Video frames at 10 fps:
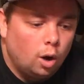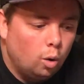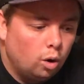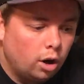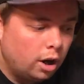
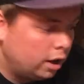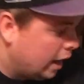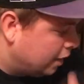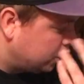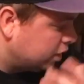Or,
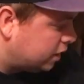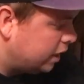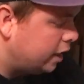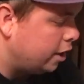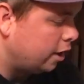as you can
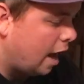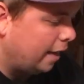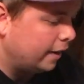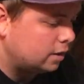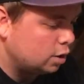see here,
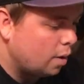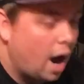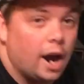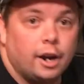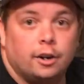I like to
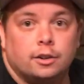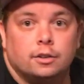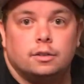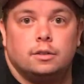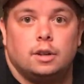iron
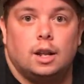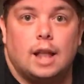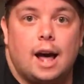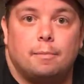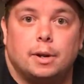a
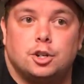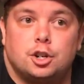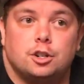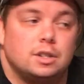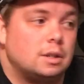lot of my
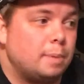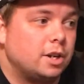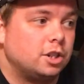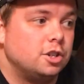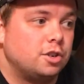shirts,
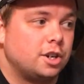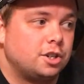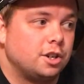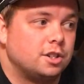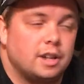especially dress
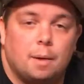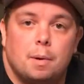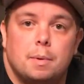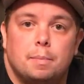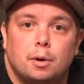shirts that I'm
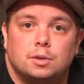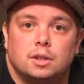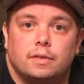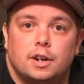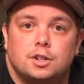going to be
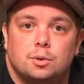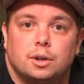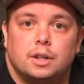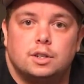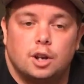posting very
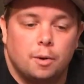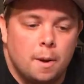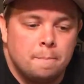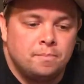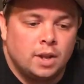shortly. So
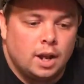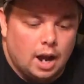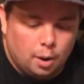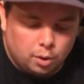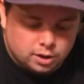
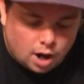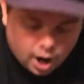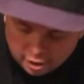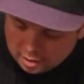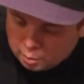I want to
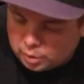iron them.